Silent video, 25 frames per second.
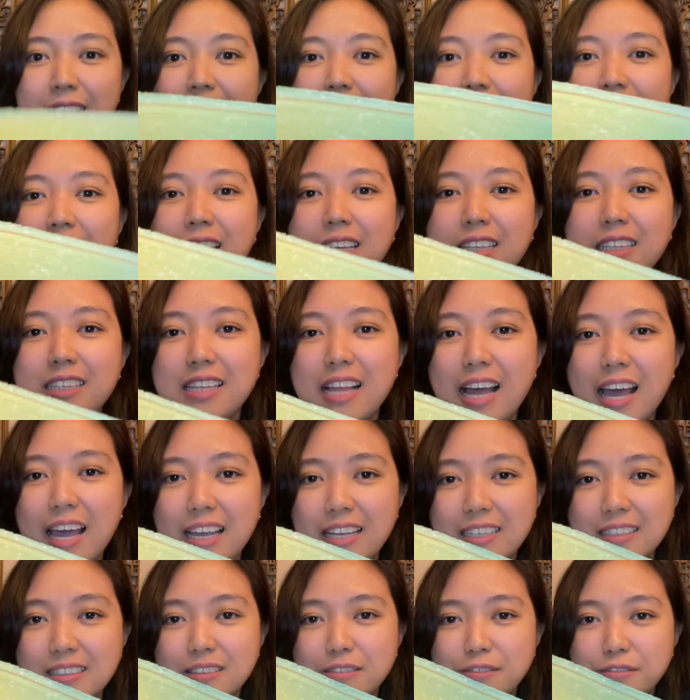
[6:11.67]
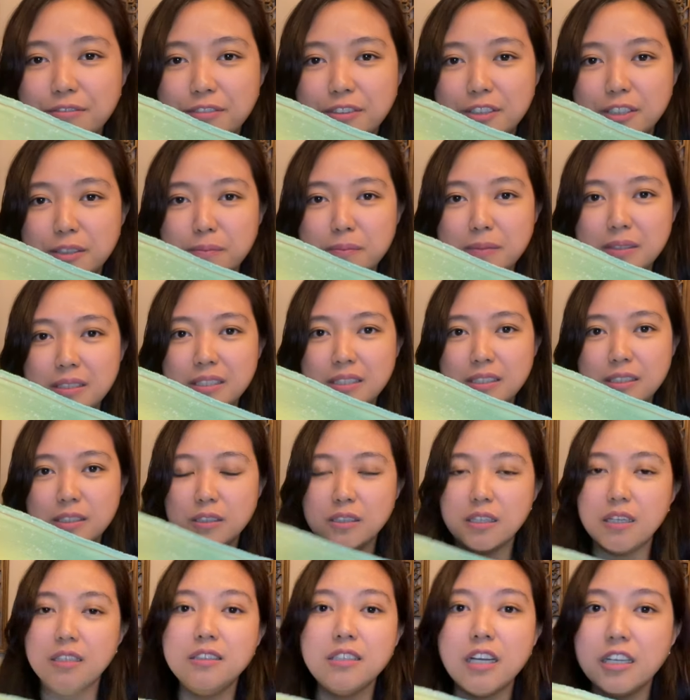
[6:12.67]
He dyed for me.
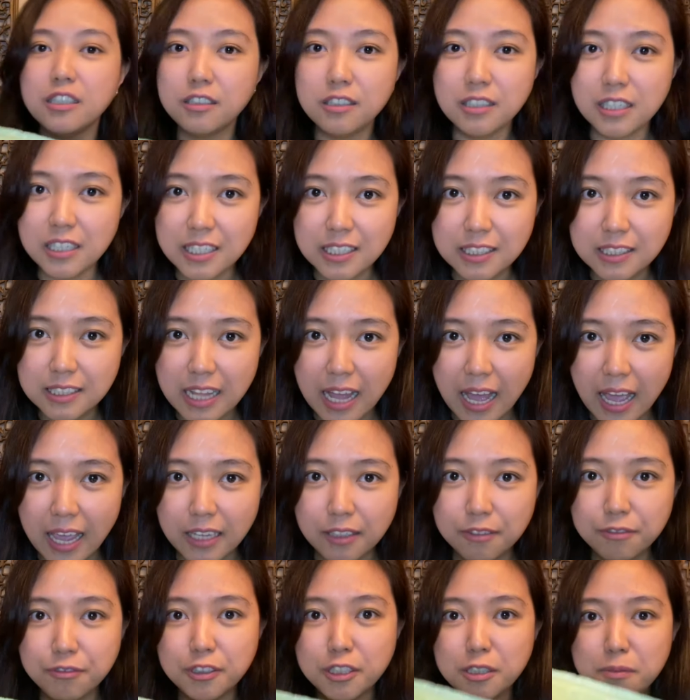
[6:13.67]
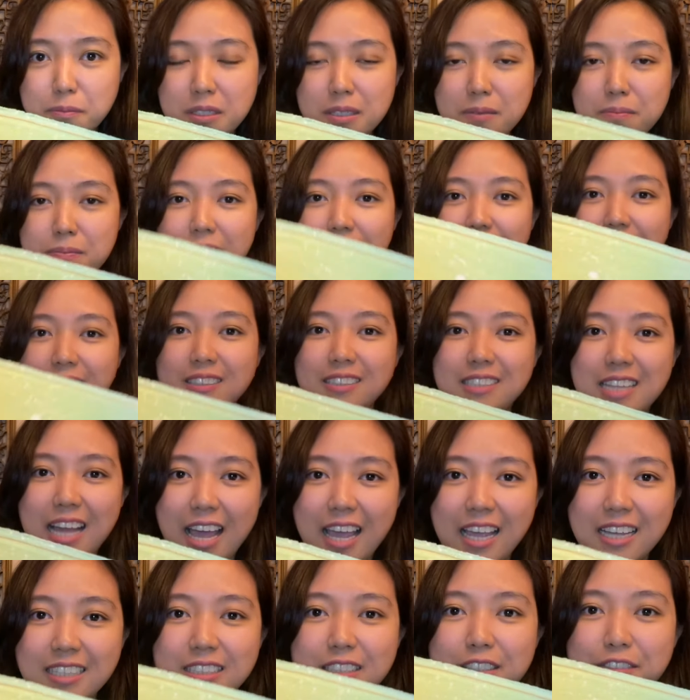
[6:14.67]
Not really dyed for me, but
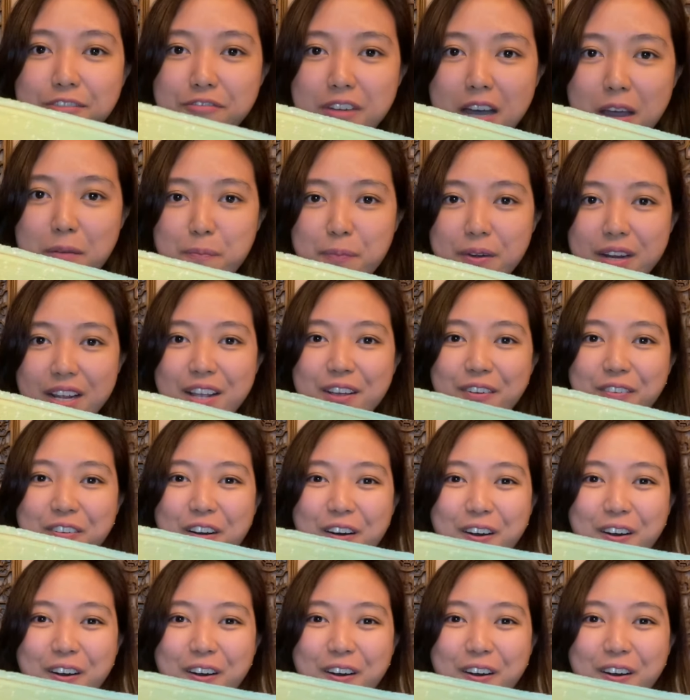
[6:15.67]
dyed the fabric